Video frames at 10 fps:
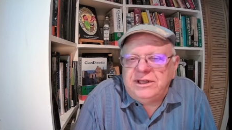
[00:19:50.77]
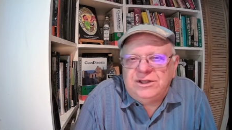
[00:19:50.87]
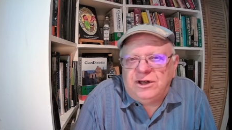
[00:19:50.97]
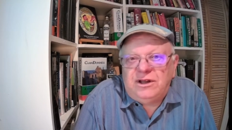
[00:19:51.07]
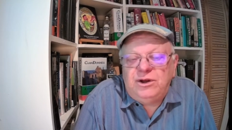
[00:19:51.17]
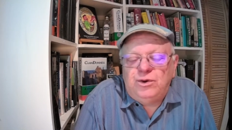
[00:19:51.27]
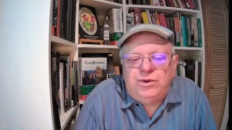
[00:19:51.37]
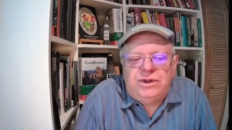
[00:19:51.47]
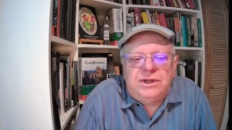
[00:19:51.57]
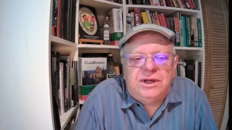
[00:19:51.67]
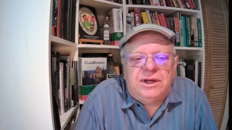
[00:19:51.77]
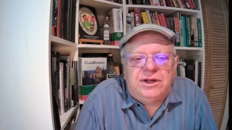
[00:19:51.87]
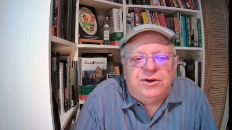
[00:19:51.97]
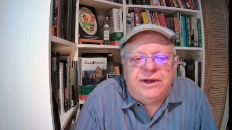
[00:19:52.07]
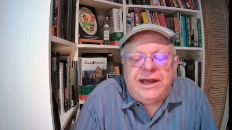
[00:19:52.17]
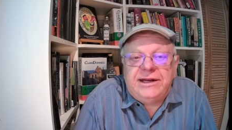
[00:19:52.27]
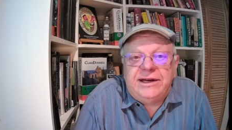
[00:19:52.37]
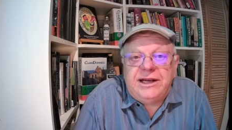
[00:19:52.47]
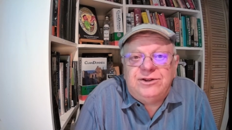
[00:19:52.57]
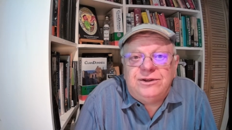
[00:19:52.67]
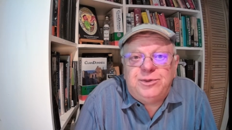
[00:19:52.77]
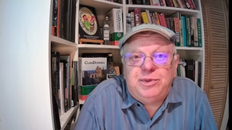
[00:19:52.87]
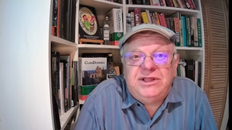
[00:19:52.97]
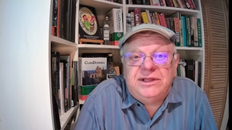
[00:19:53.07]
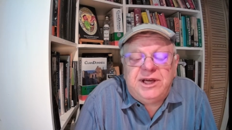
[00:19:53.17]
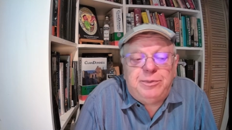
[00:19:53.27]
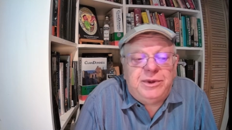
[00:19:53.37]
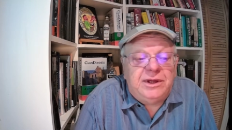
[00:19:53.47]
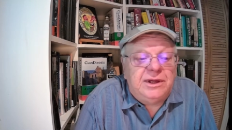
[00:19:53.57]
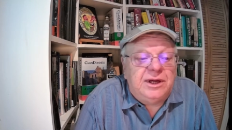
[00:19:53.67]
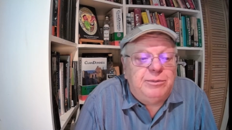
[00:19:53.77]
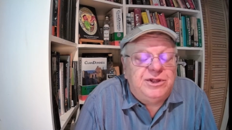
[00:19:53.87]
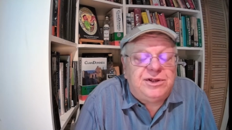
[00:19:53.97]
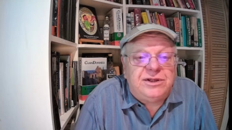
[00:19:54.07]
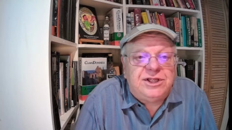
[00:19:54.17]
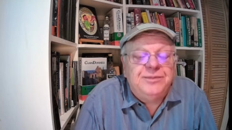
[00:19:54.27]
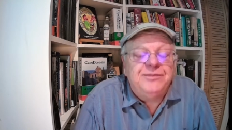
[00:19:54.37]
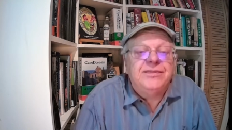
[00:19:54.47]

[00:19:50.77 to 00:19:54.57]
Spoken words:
And these include United Nations peacekeeping missions.